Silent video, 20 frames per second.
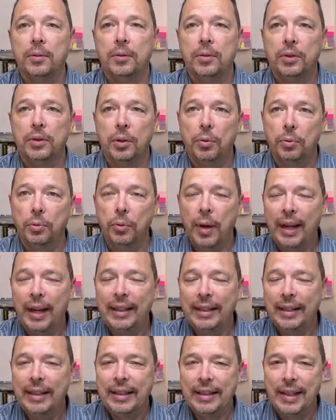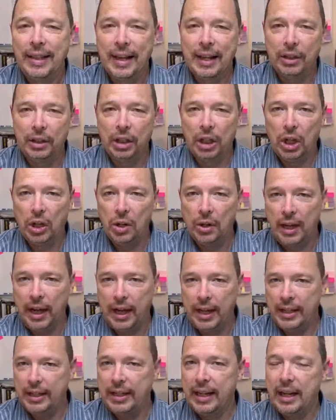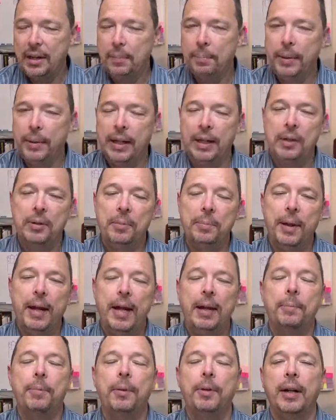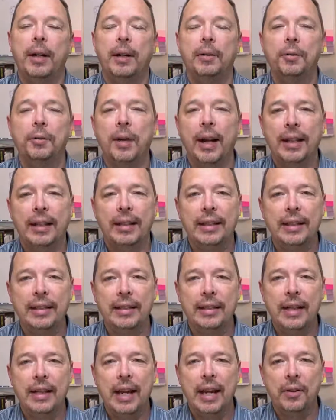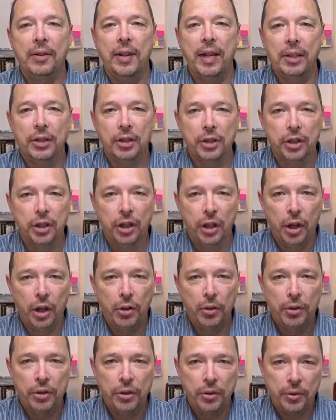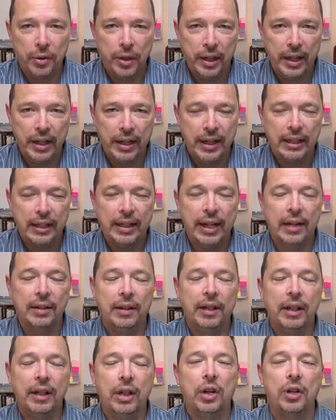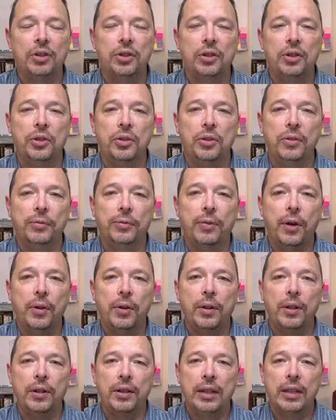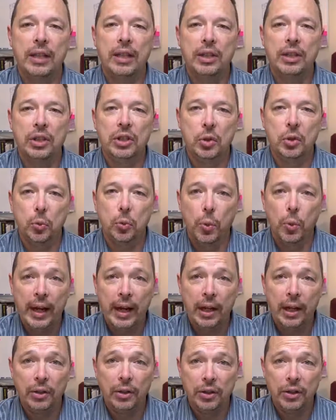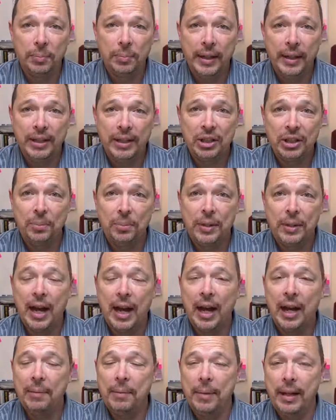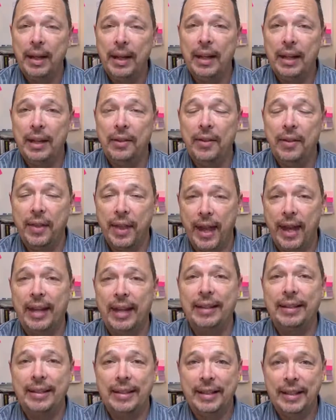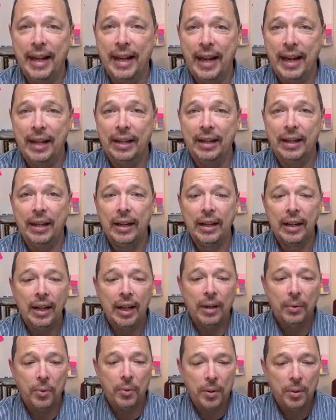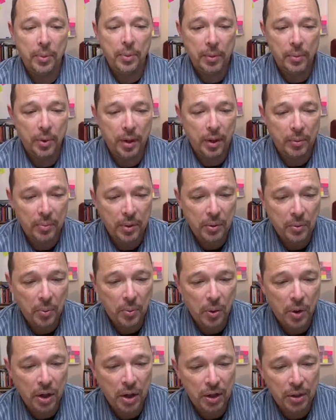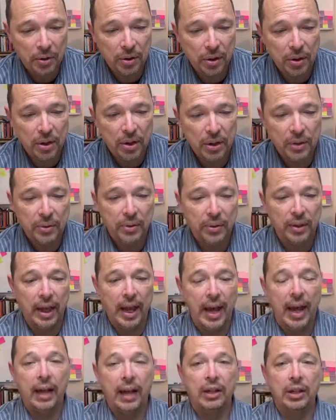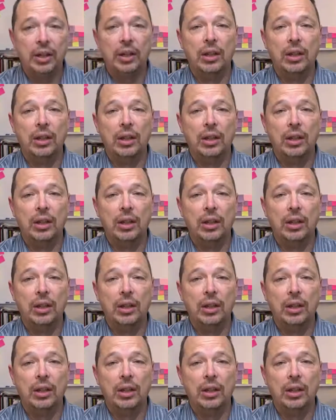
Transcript: So write this down, longhand. Take a pen to paper and write this down. That slows your thinking down and causes you to focus and dwell, spend some time in that state. And what we want, and we want you to do that.